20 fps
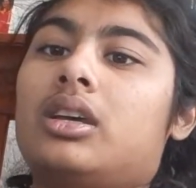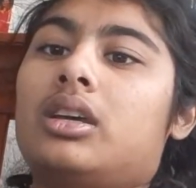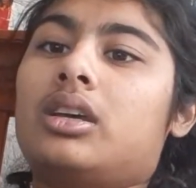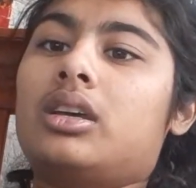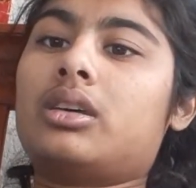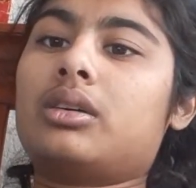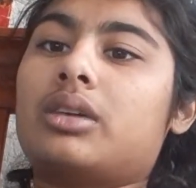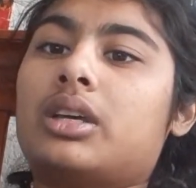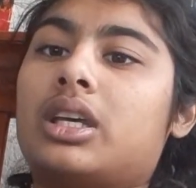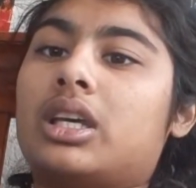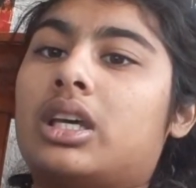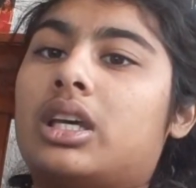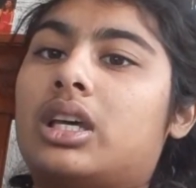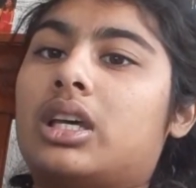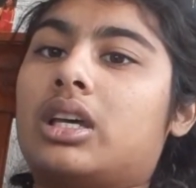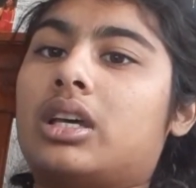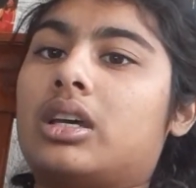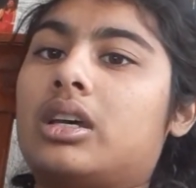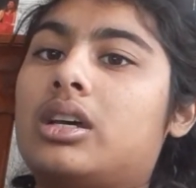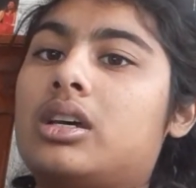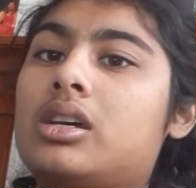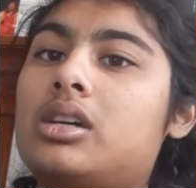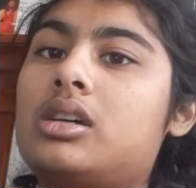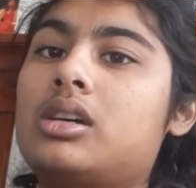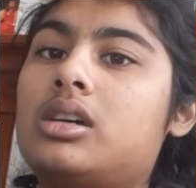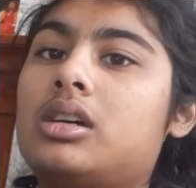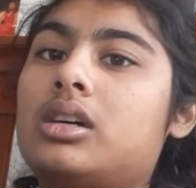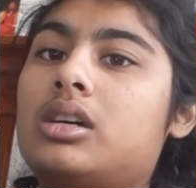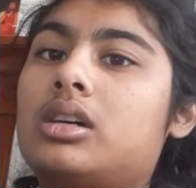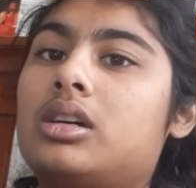Okay.
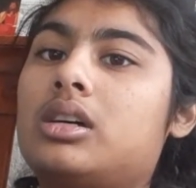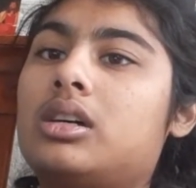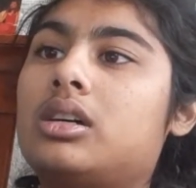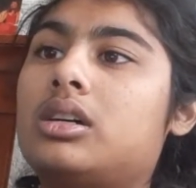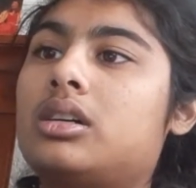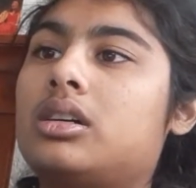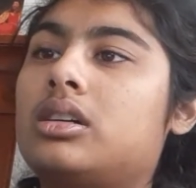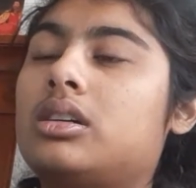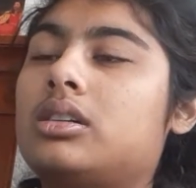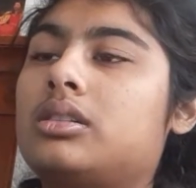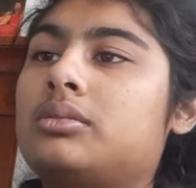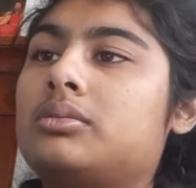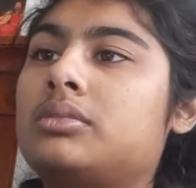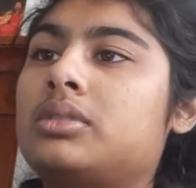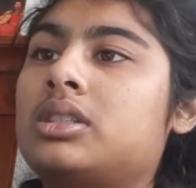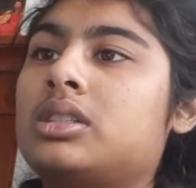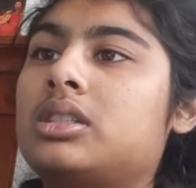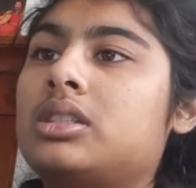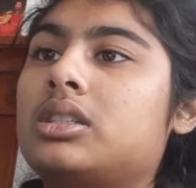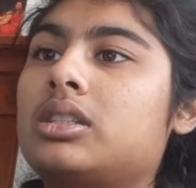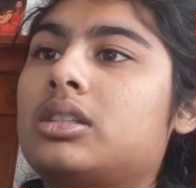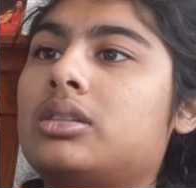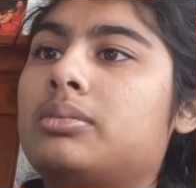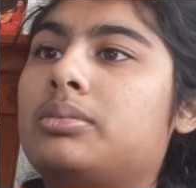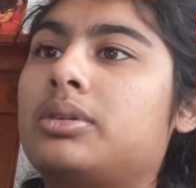The